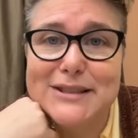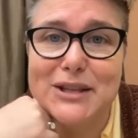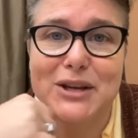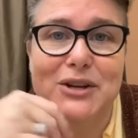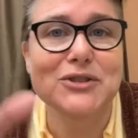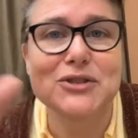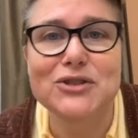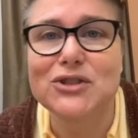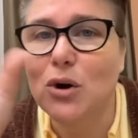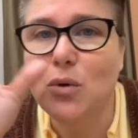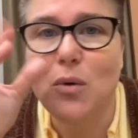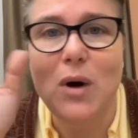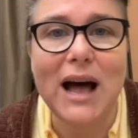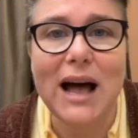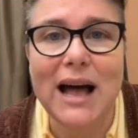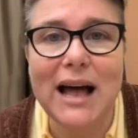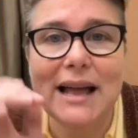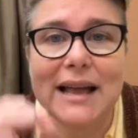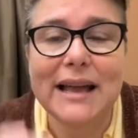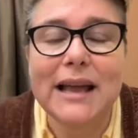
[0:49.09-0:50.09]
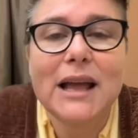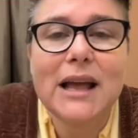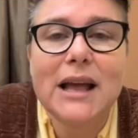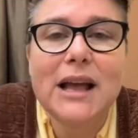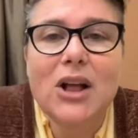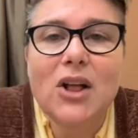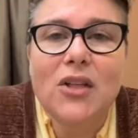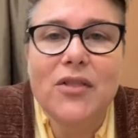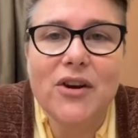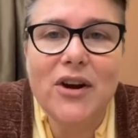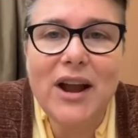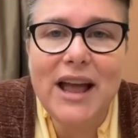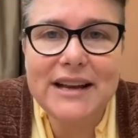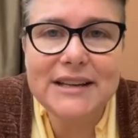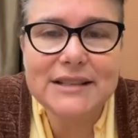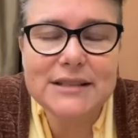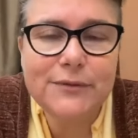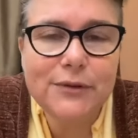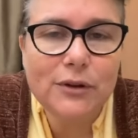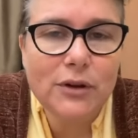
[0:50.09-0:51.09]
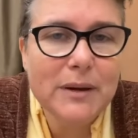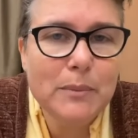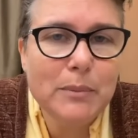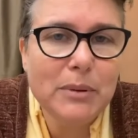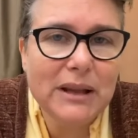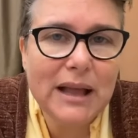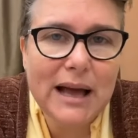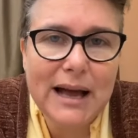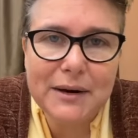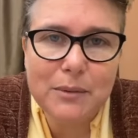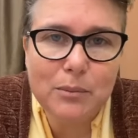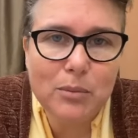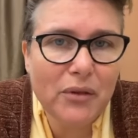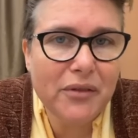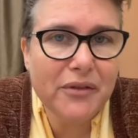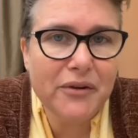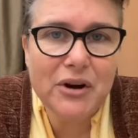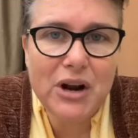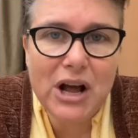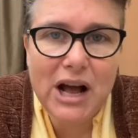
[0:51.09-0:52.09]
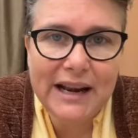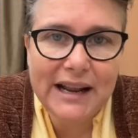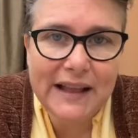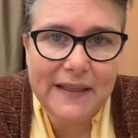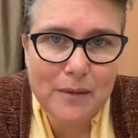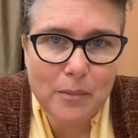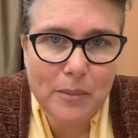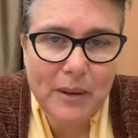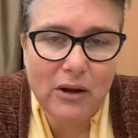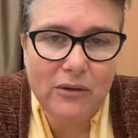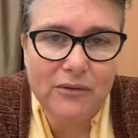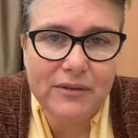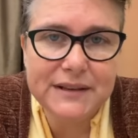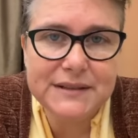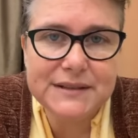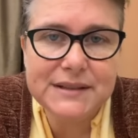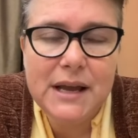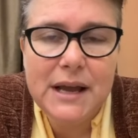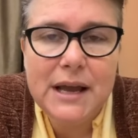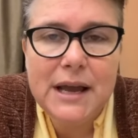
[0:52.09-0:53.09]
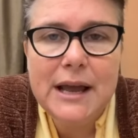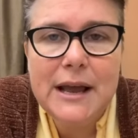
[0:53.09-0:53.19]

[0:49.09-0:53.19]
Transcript: They're so high, their head is fully billotable, they're not in the pelvis.